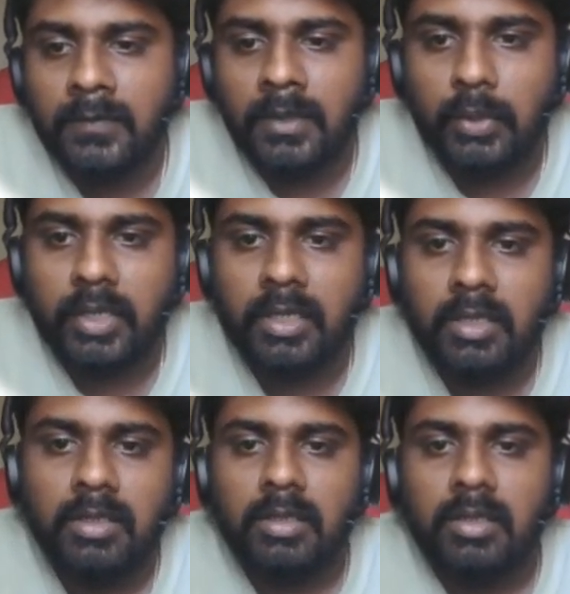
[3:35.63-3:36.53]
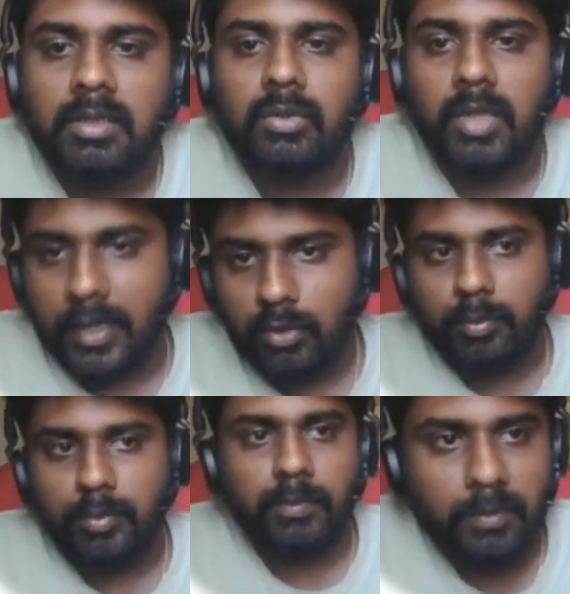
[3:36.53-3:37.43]
Okay, cool. I
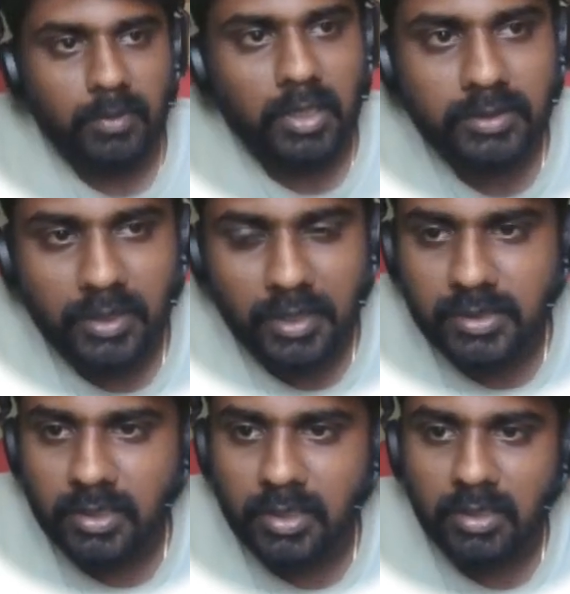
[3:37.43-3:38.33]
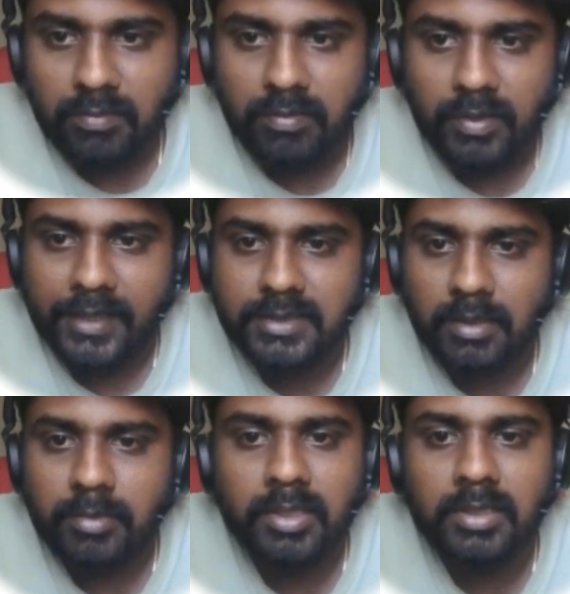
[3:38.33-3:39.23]
hope you people got the understanding of
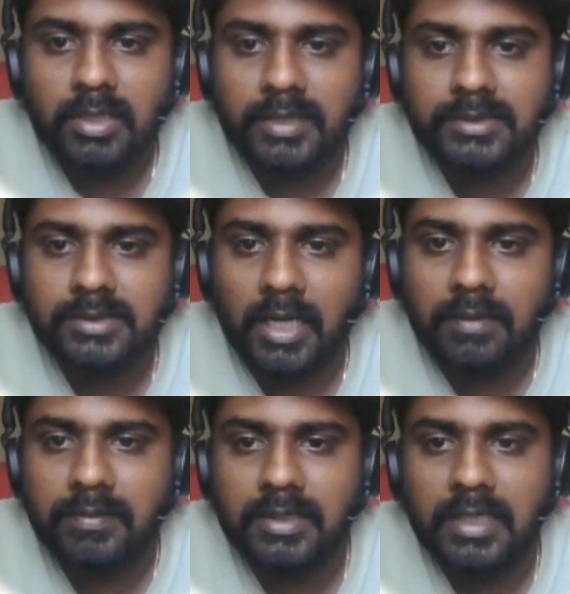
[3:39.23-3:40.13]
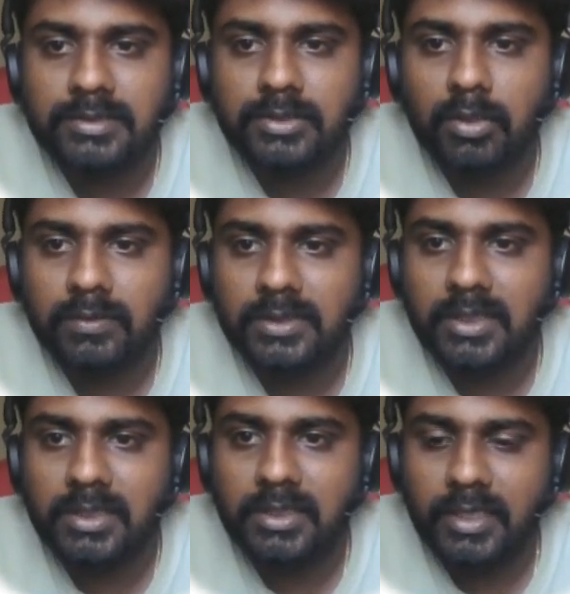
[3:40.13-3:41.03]
except. Let's go with
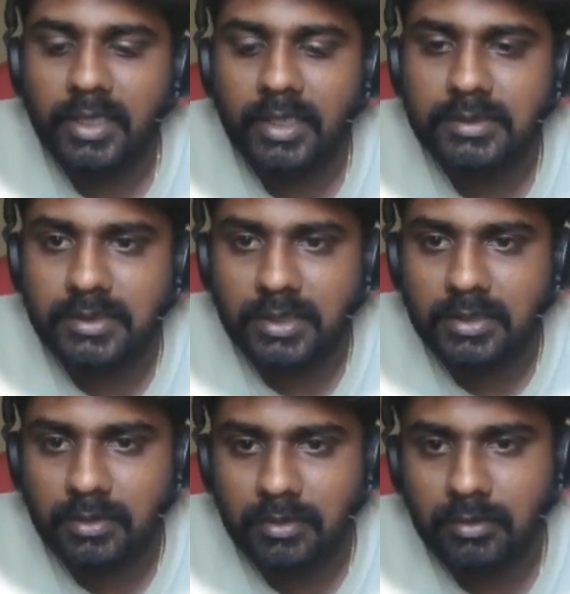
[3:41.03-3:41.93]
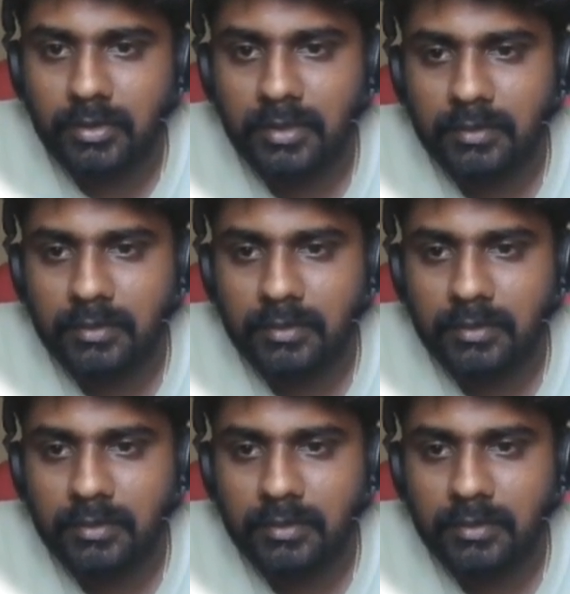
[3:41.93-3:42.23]
the intersect. Okay,